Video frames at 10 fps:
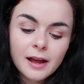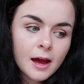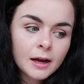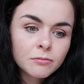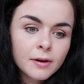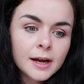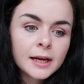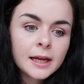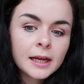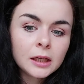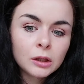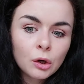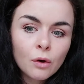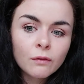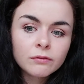I really
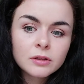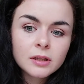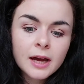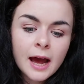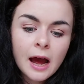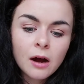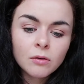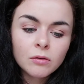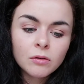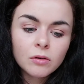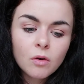loved how